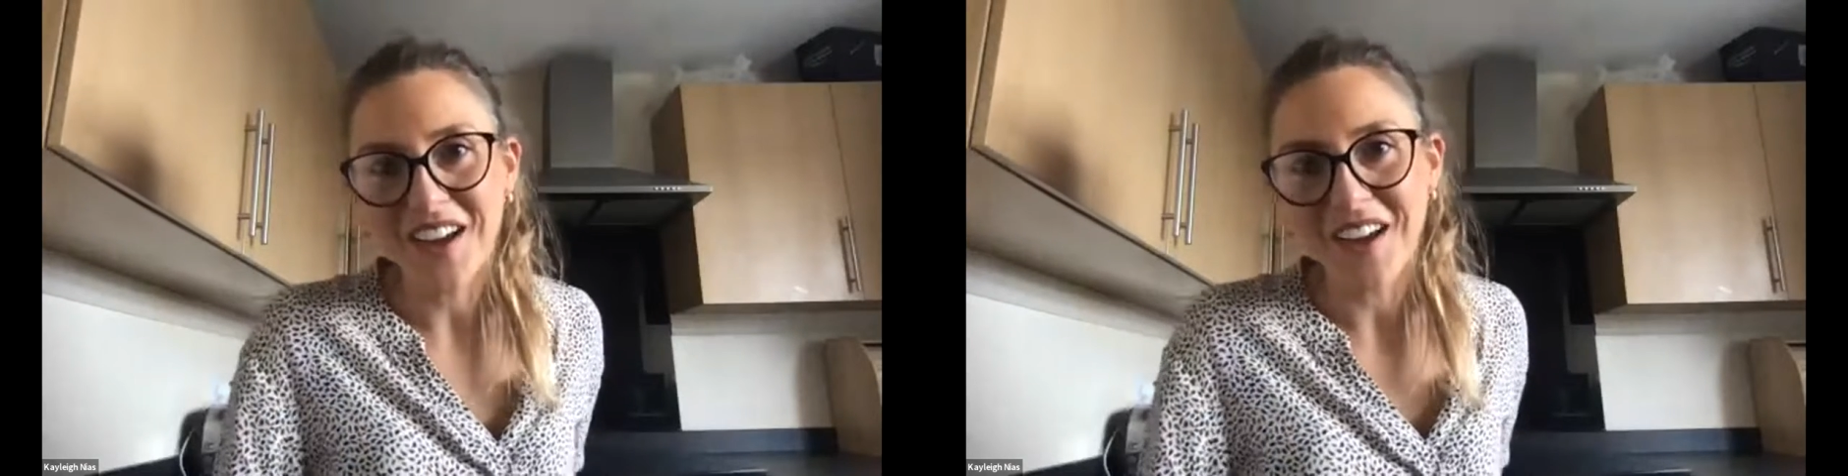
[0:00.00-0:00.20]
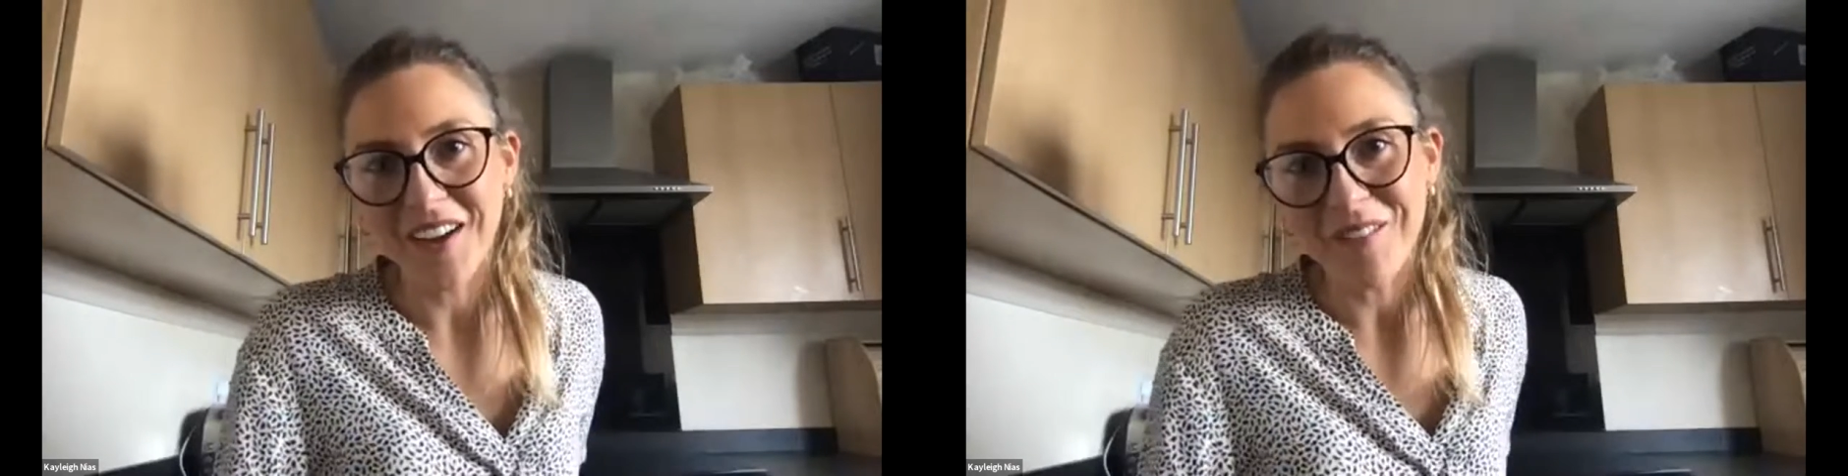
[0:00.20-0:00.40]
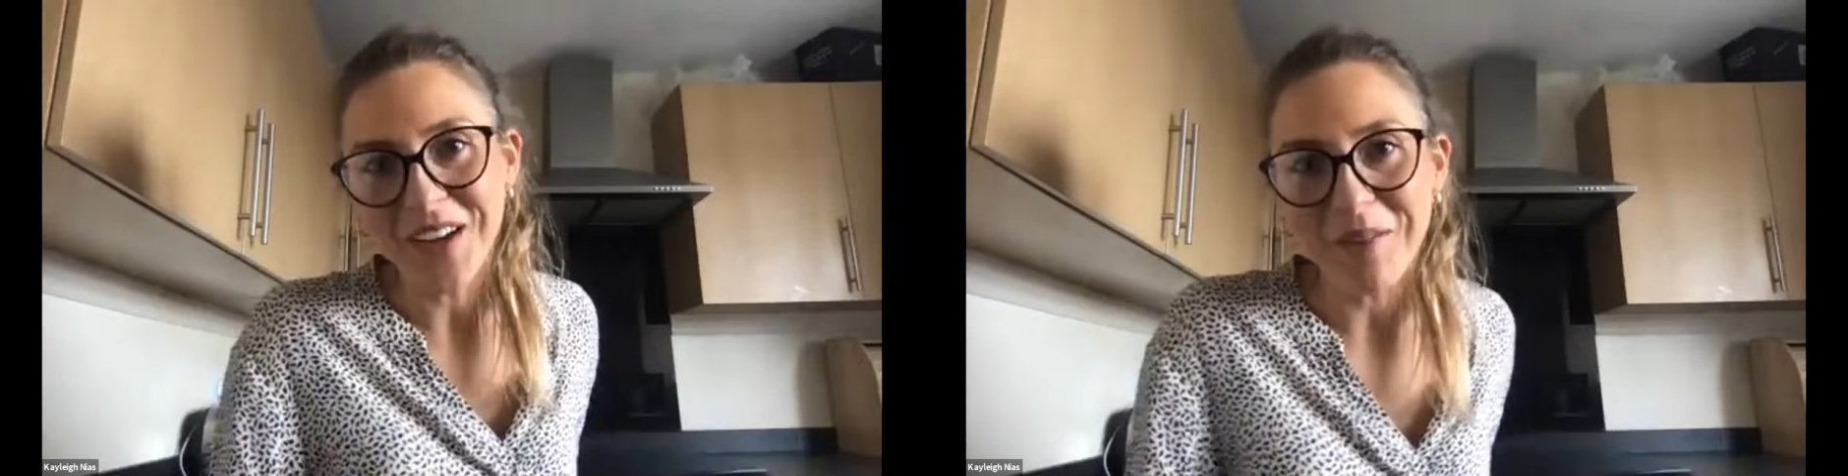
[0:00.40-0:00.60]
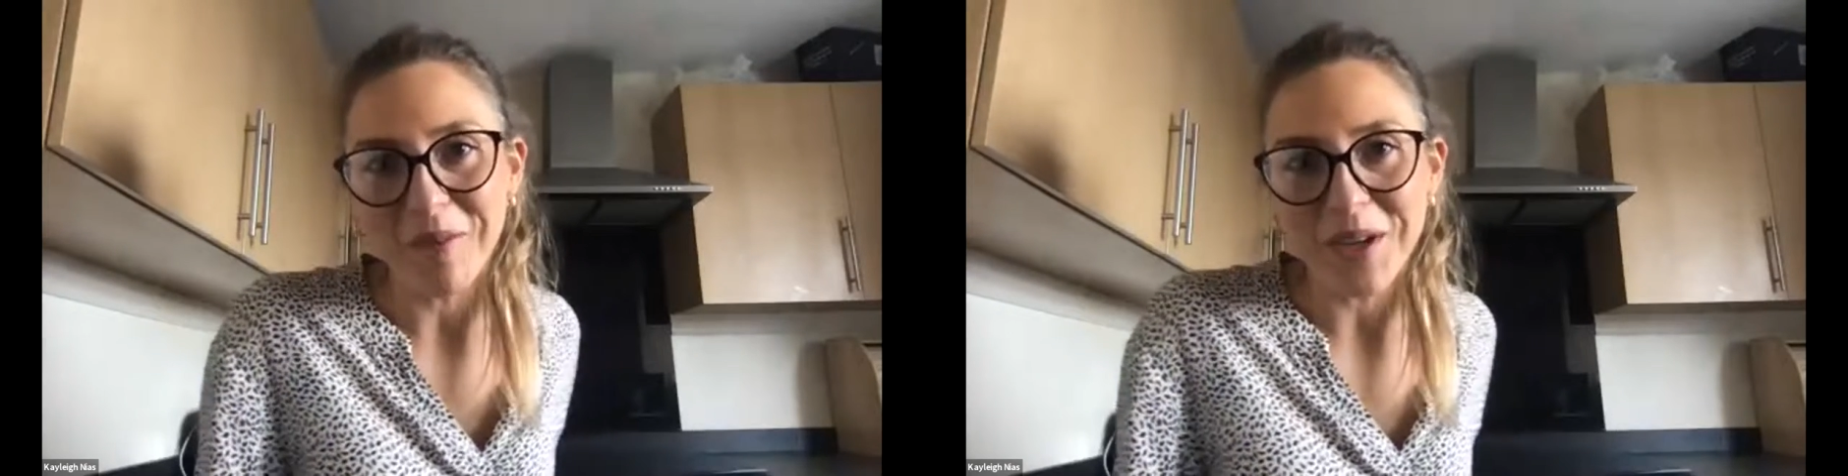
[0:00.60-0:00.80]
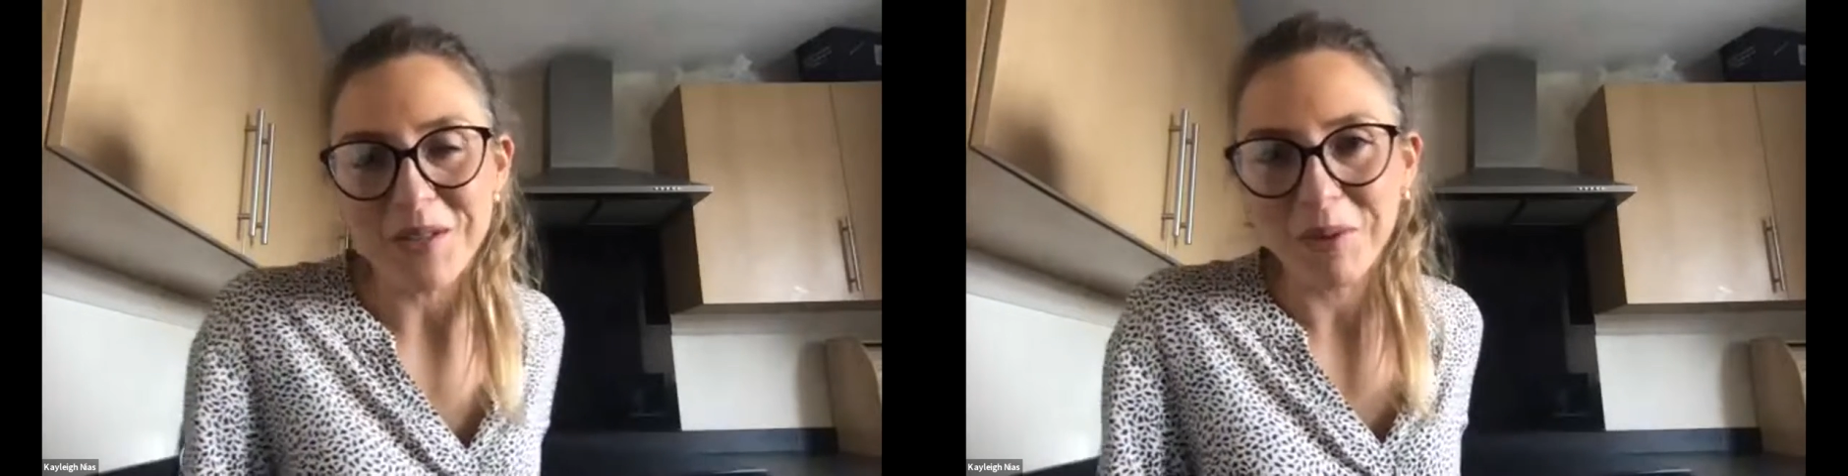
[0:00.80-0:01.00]
and it
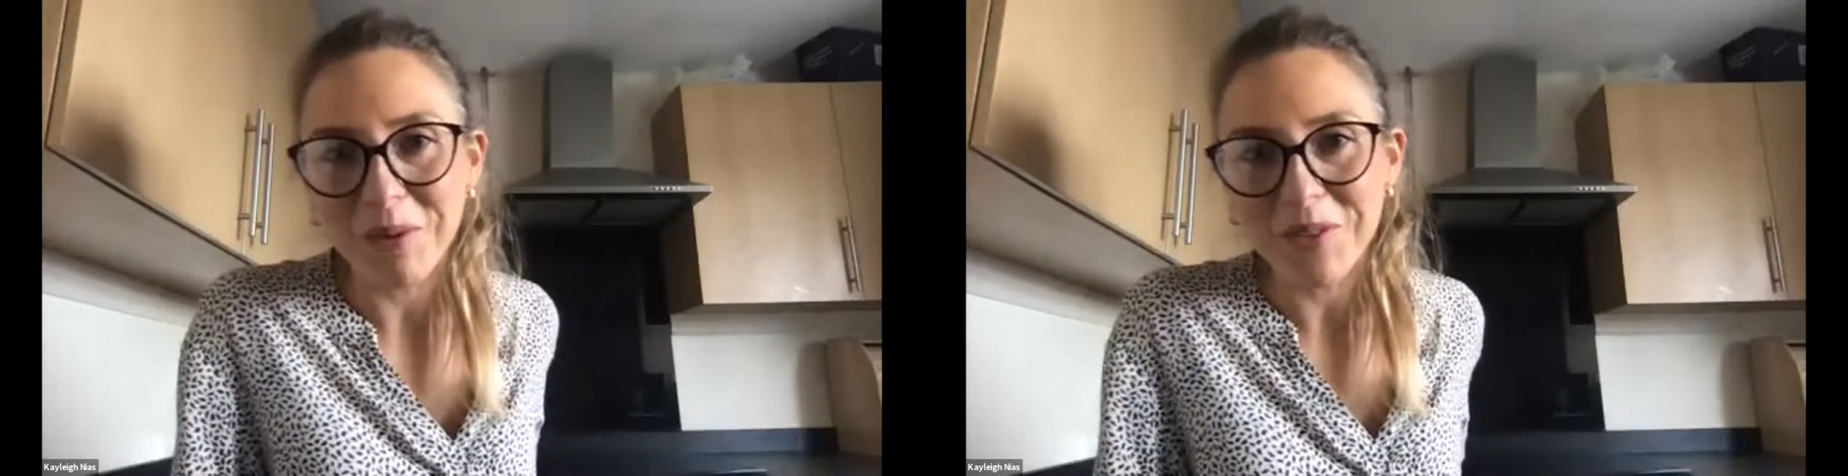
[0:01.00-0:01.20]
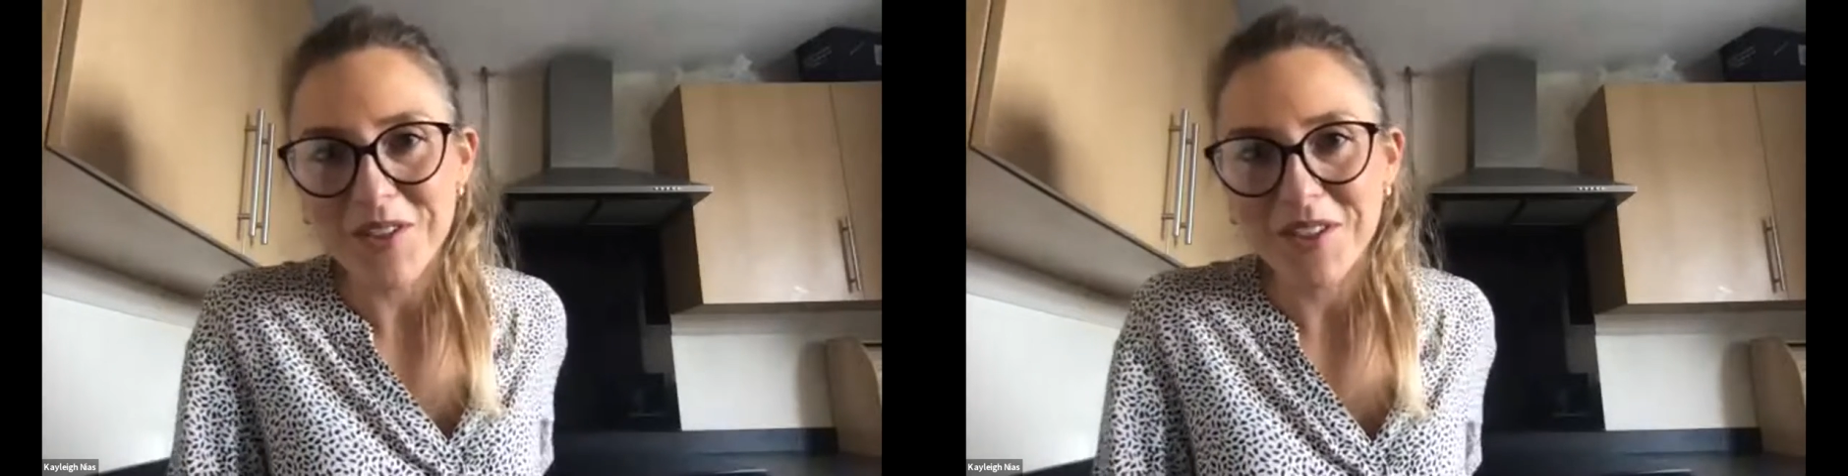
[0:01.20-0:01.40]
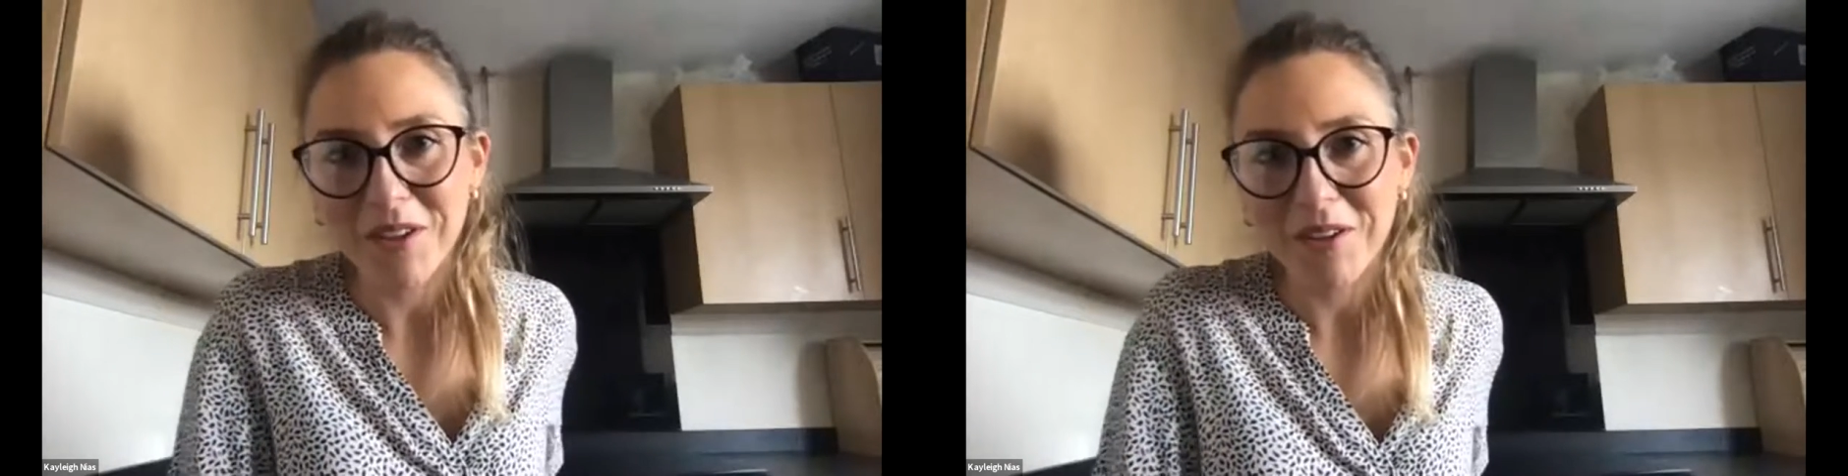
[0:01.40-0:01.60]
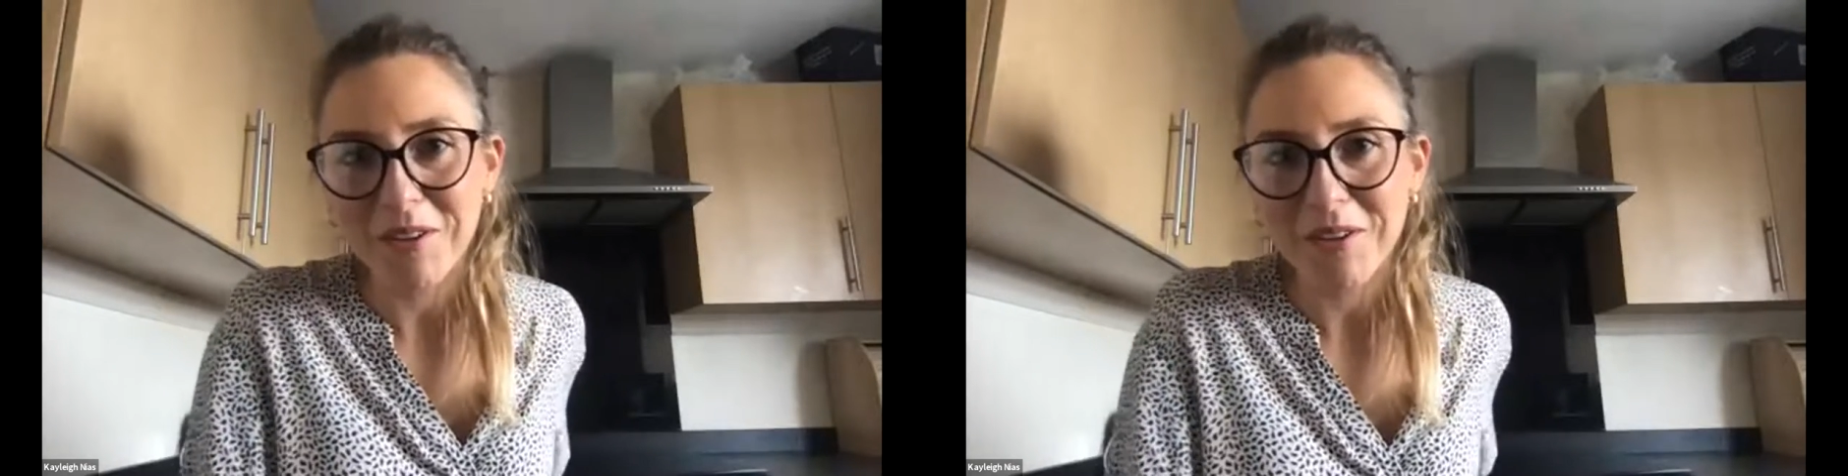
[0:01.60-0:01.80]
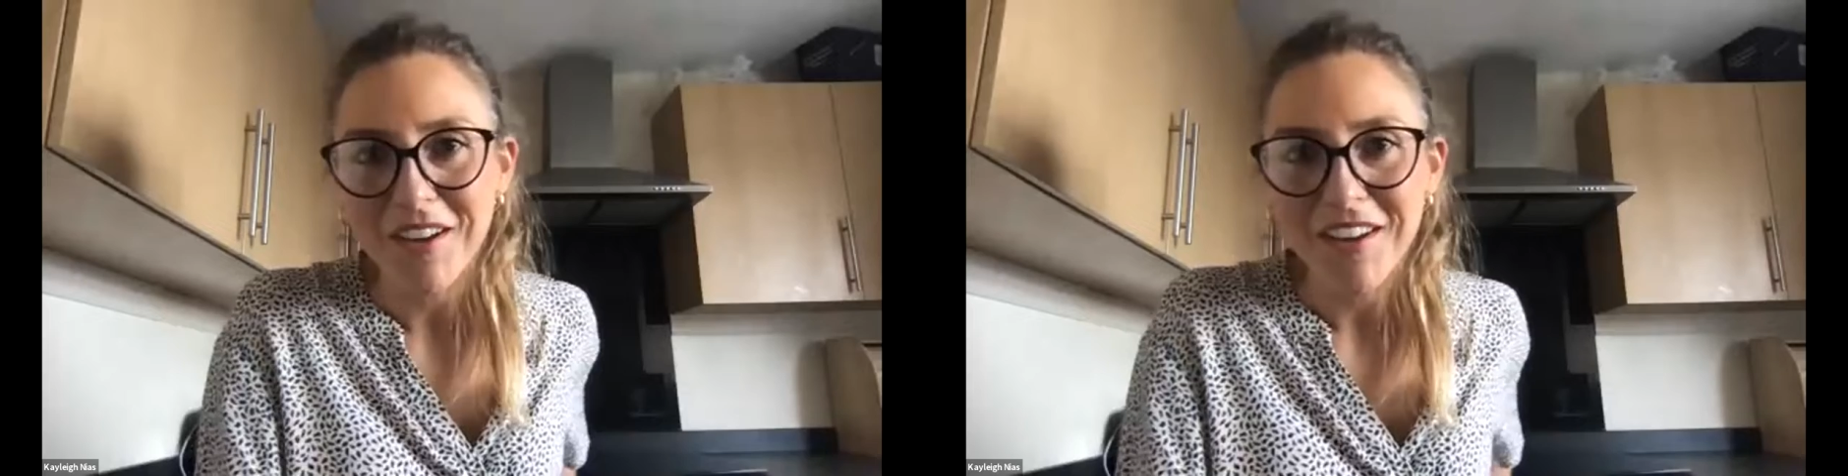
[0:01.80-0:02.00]
makes me want to